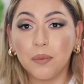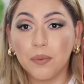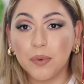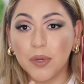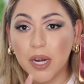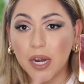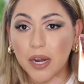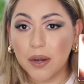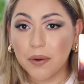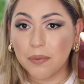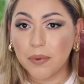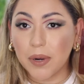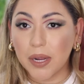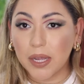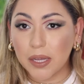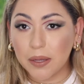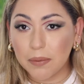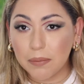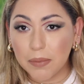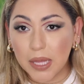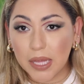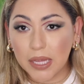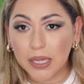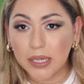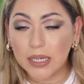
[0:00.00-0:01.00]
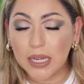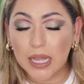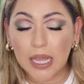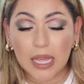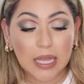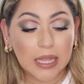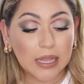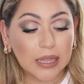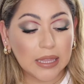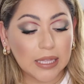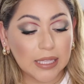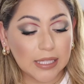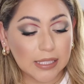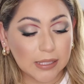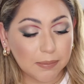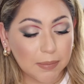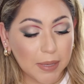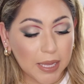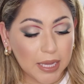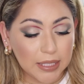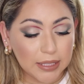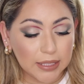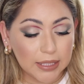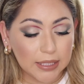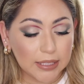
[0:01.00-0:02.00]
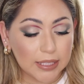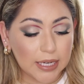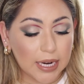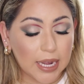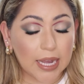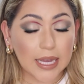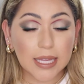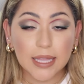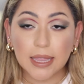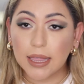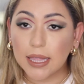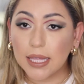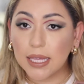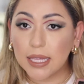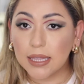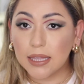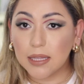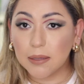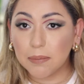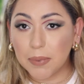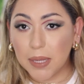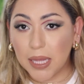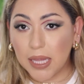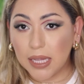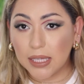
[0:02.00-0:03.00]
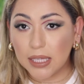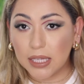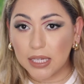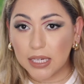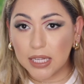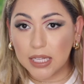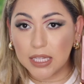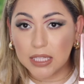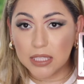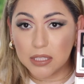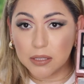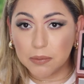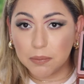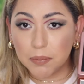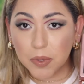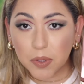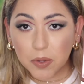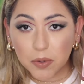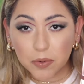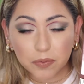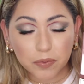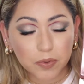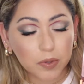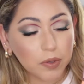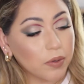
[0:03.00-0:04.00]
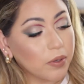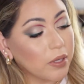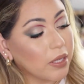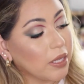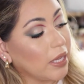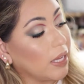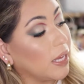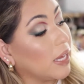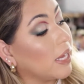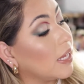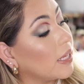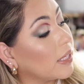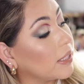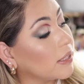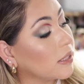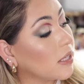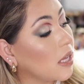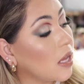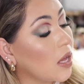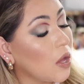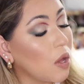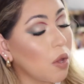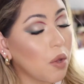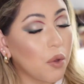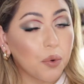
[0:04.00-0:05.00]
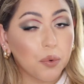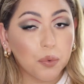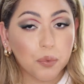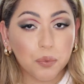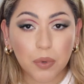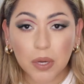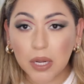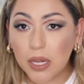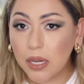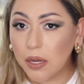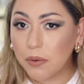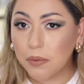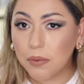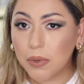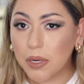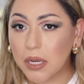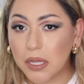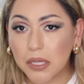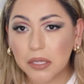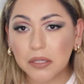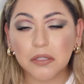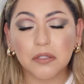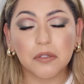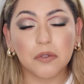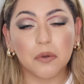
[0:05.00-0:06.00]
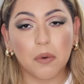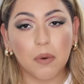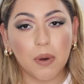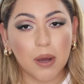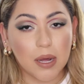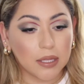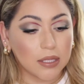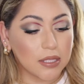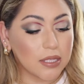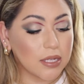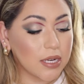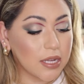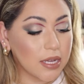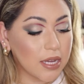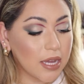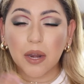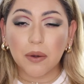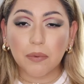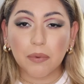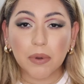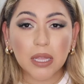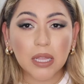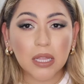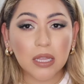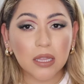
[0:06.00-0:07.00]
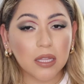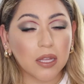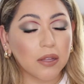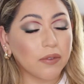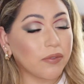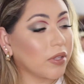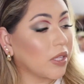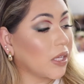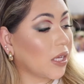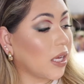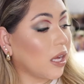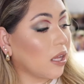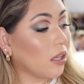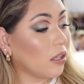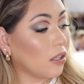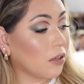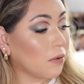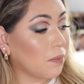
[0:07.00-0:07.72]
Would I recommend this palette? I think the palette, it's beautiful. It has really good quality. I really love the color